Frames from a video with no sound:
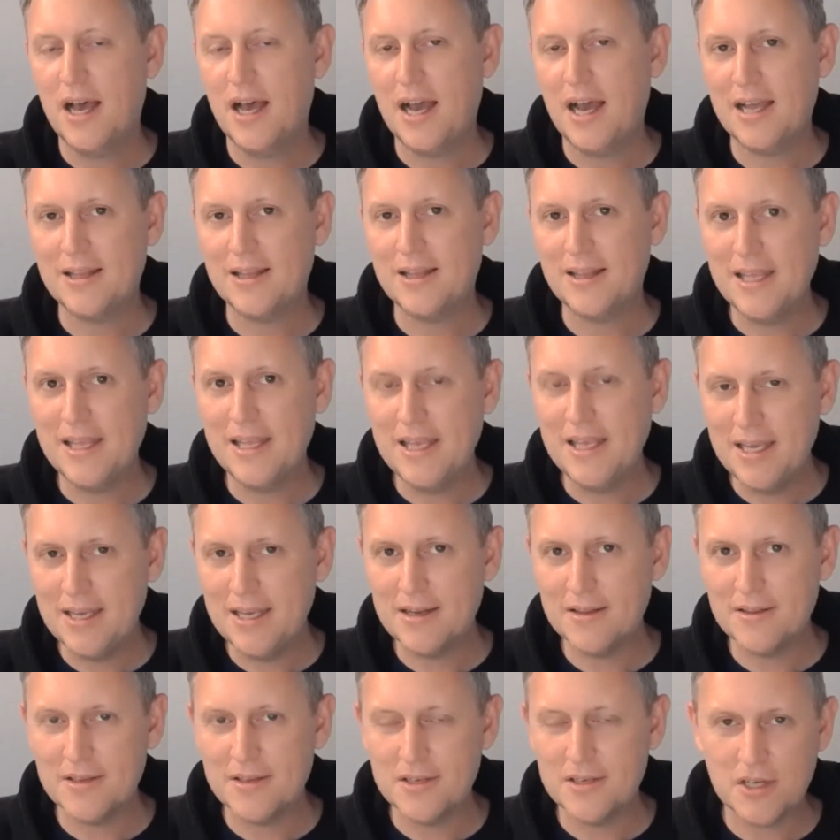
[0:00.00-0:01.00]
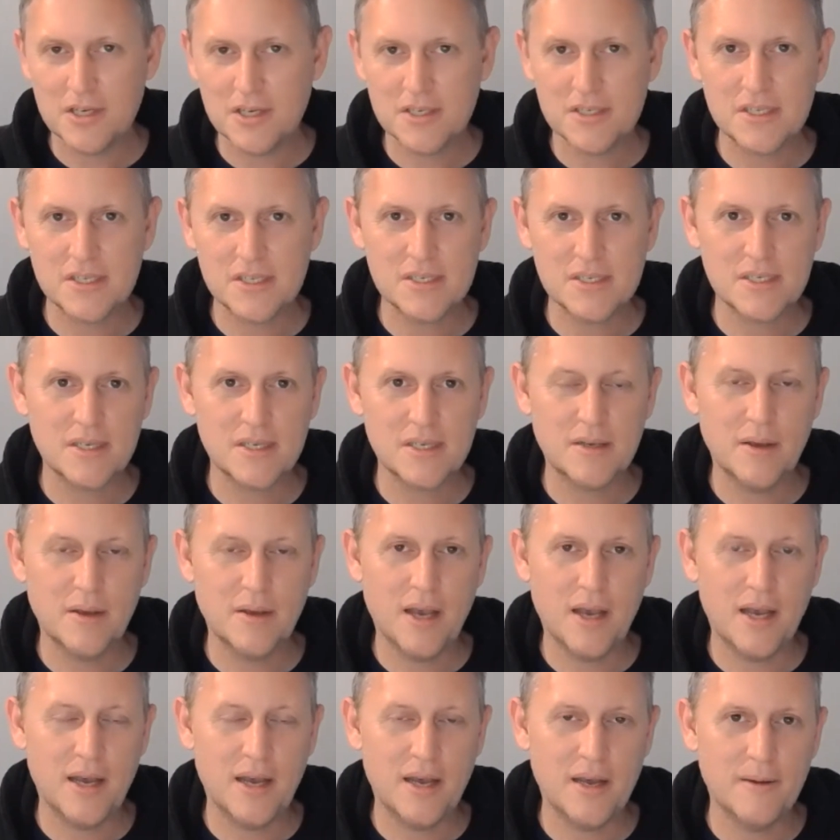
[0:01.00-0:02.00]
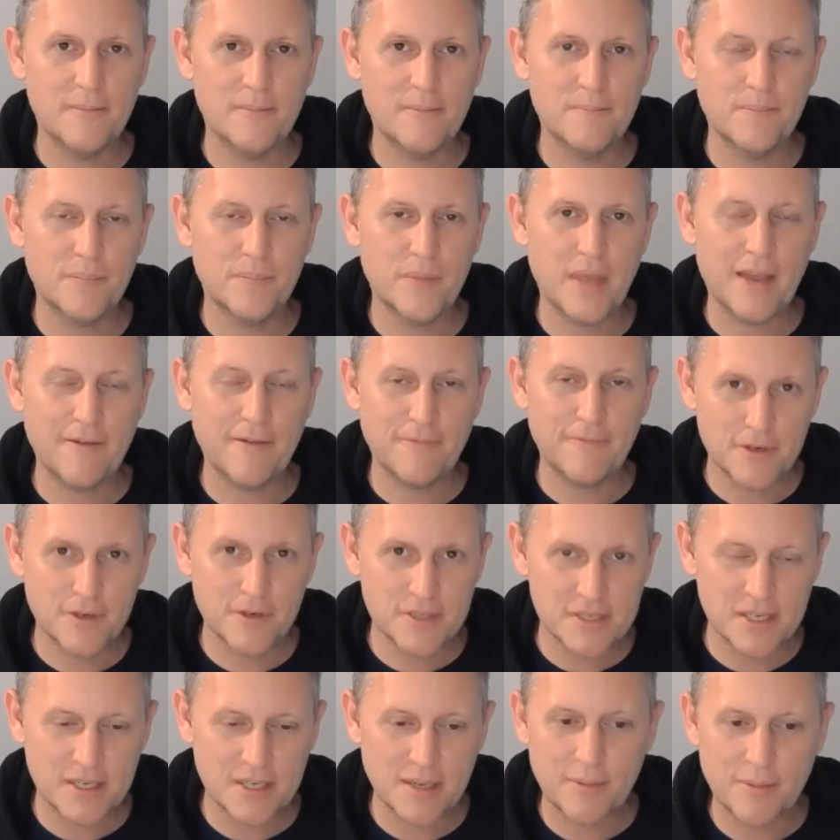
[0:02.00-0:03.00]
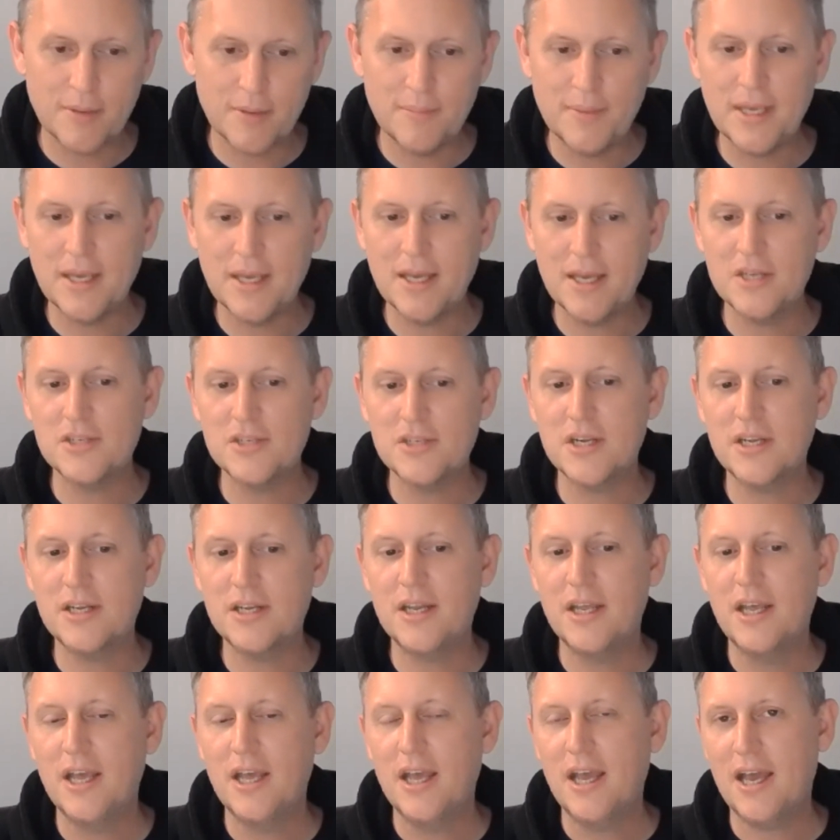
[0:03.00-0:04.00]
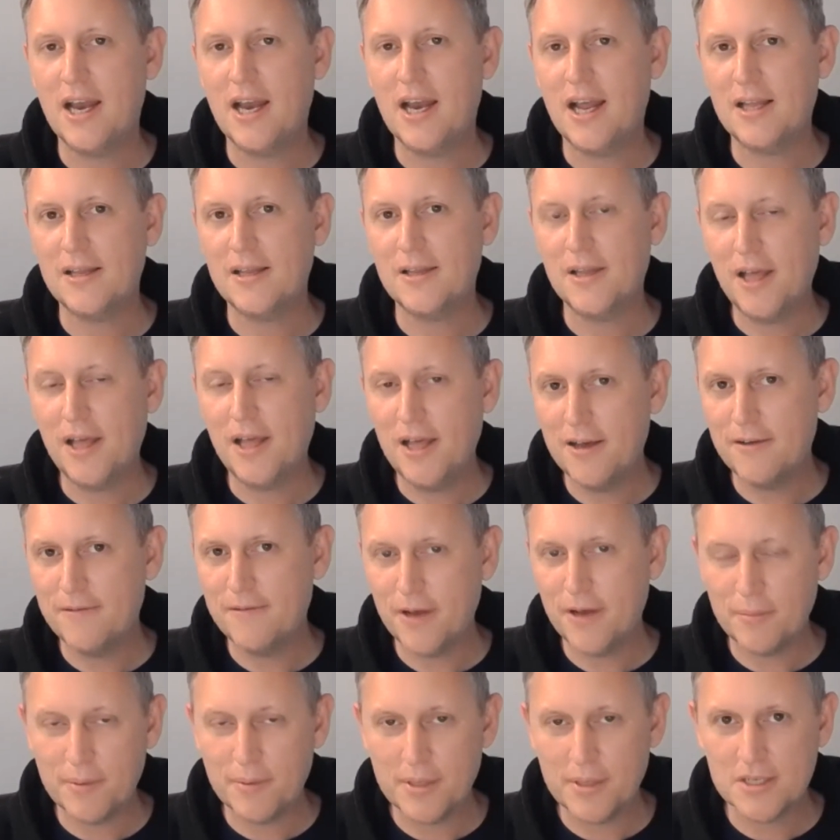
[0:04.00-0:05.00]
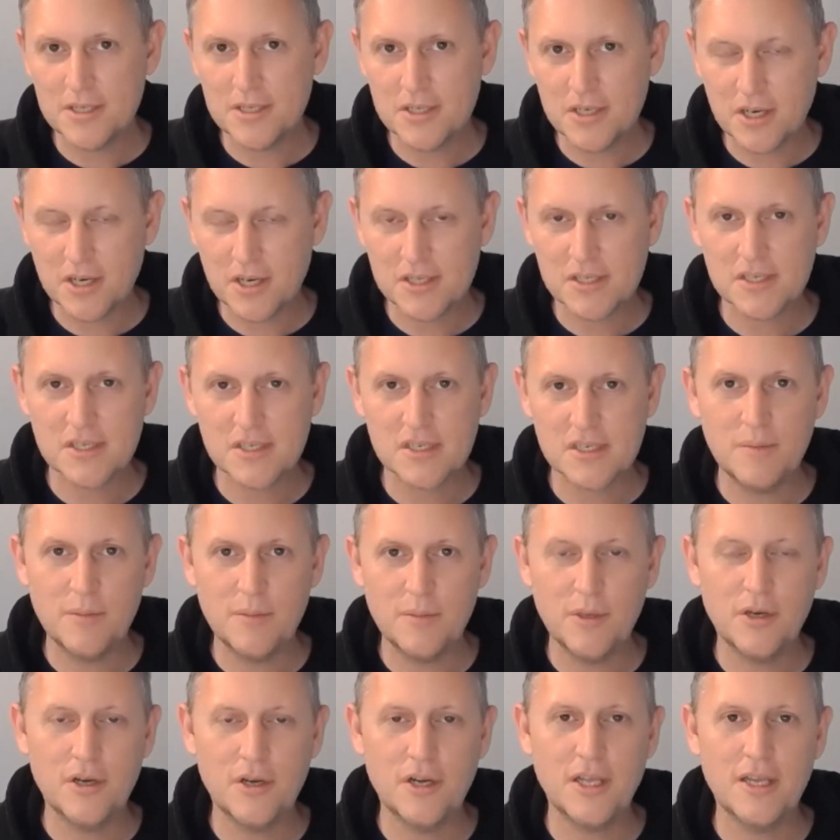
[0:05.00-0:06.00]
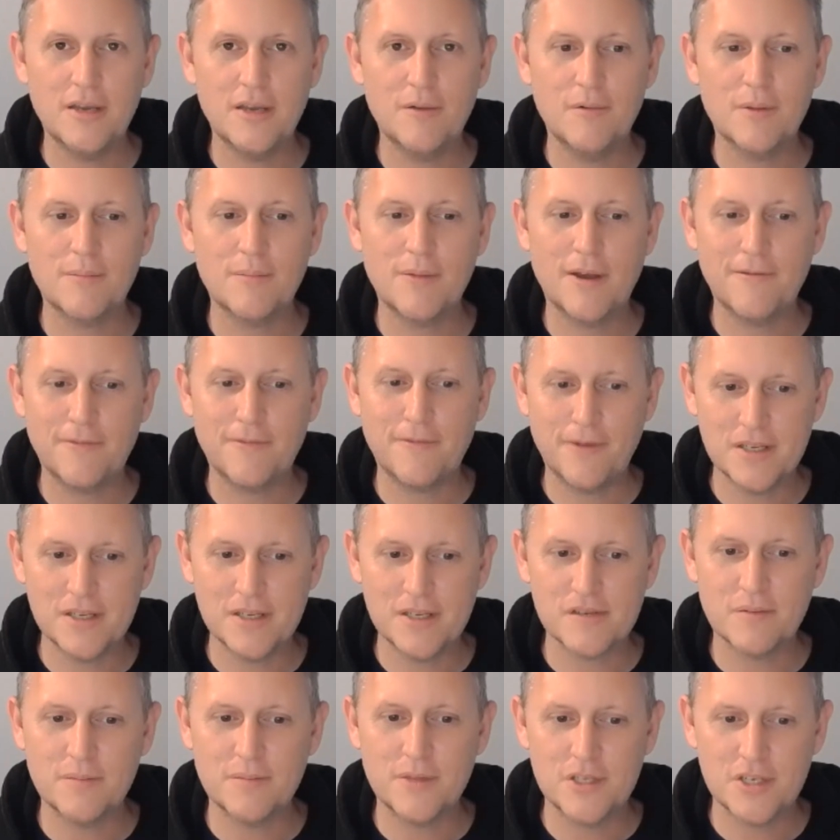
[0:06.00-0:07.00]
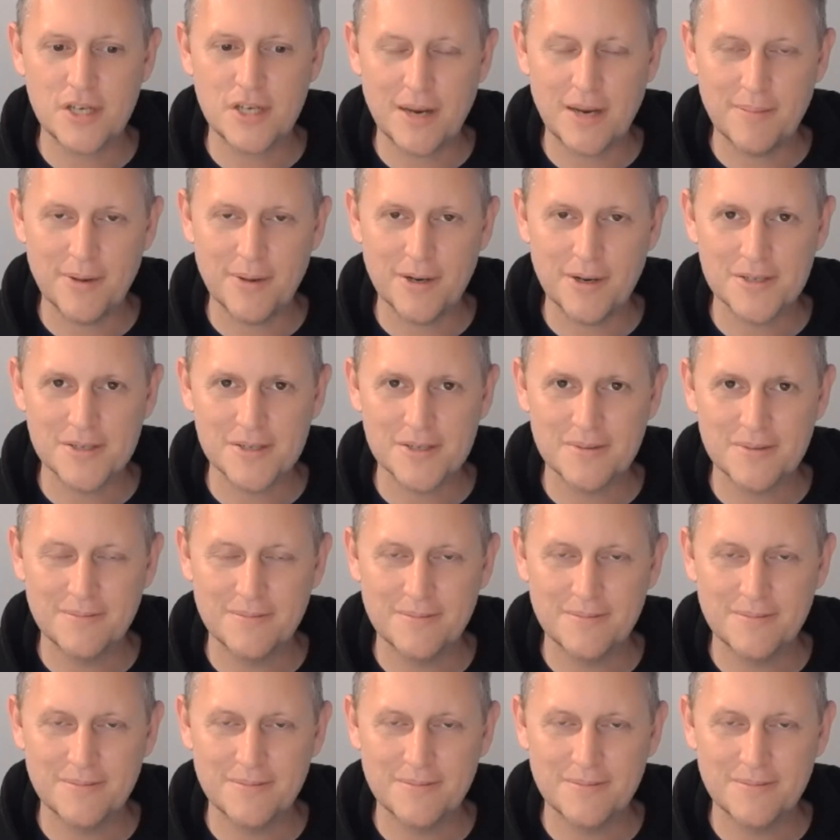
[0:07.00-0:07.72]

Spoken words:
I lead the Genesis efforts at WP Engine, and I love helping the Genesis community with my friends from the Shapers.